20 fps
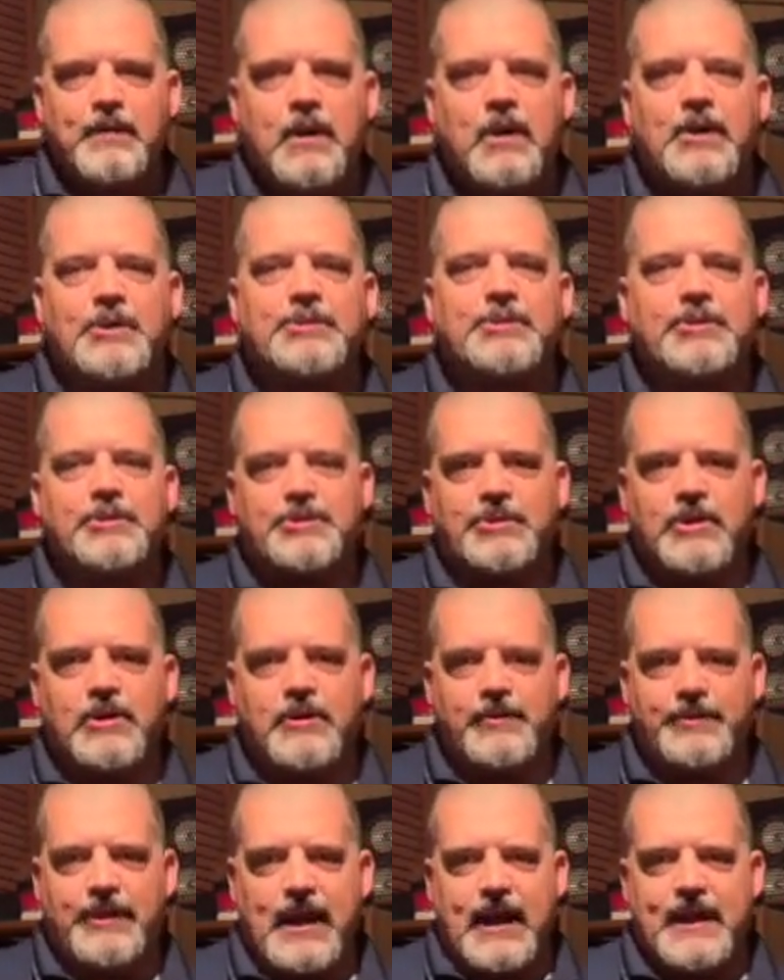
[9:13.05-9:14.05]
also
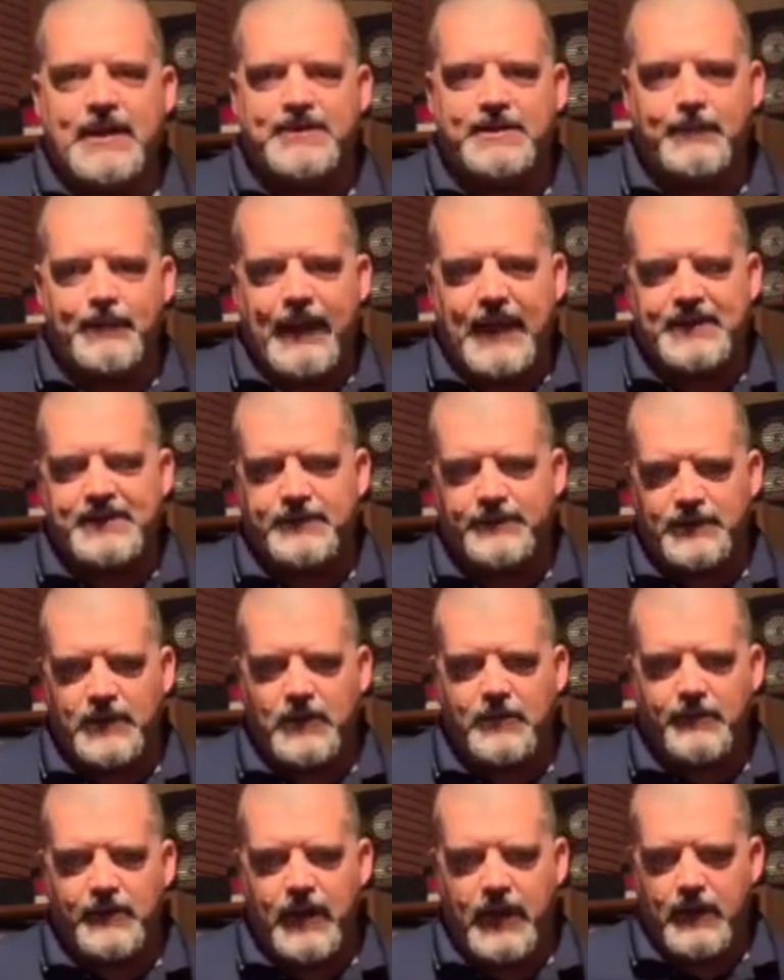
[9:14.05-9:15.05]
serves as the passive
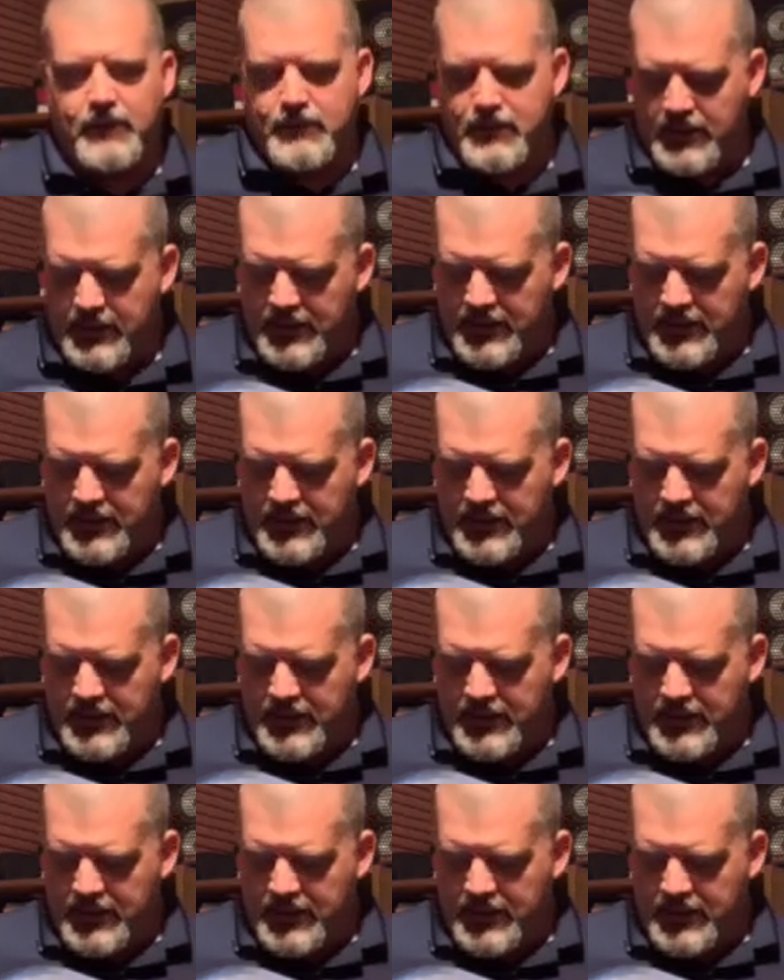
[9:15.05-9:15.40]
tone knob.